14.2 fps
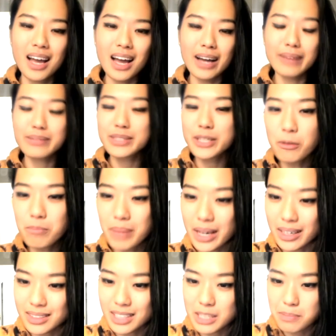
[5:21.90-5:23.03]
I'm still
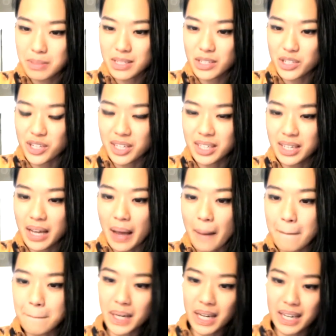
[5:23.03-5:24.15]
better in this position,
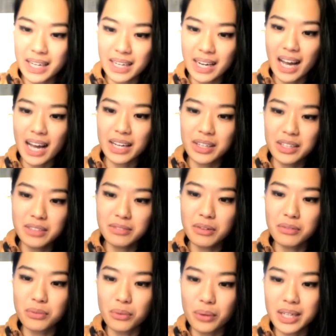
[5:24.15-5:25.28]
but I could have
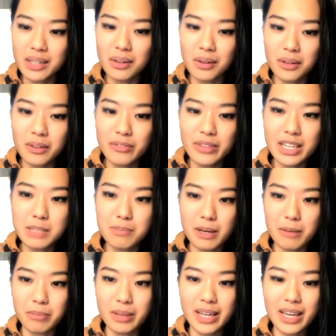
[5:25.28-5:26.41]
avoided all of this
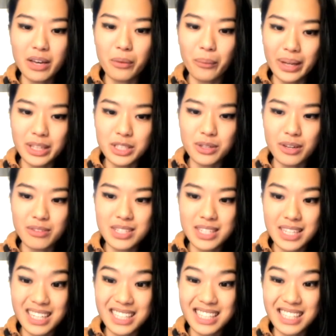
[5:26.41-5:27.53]
by playing queen to
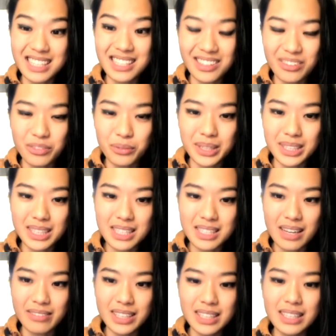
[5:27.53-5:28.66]
f6 instead of queen
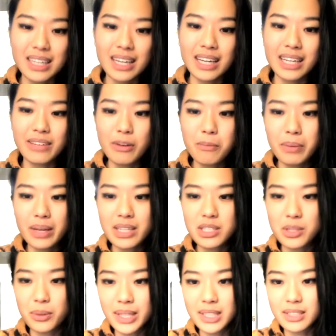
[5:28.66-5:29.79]
d7. And if he plays
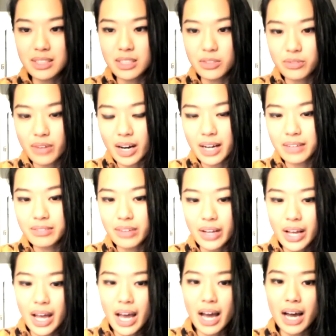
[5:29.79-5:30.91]
queen to d5,
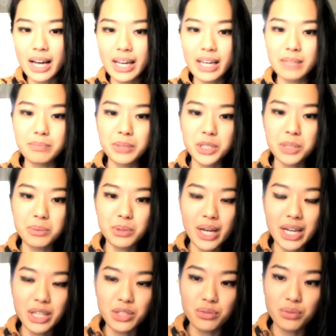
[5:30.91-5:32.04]
I had bishop to
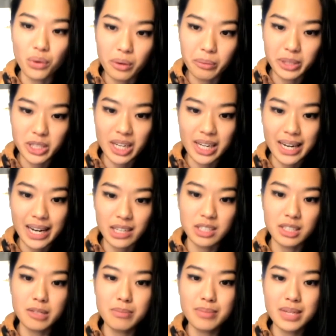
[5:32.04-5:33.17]
h4, which I had
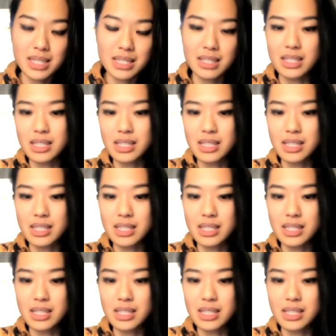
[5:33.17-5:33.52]
actually missed.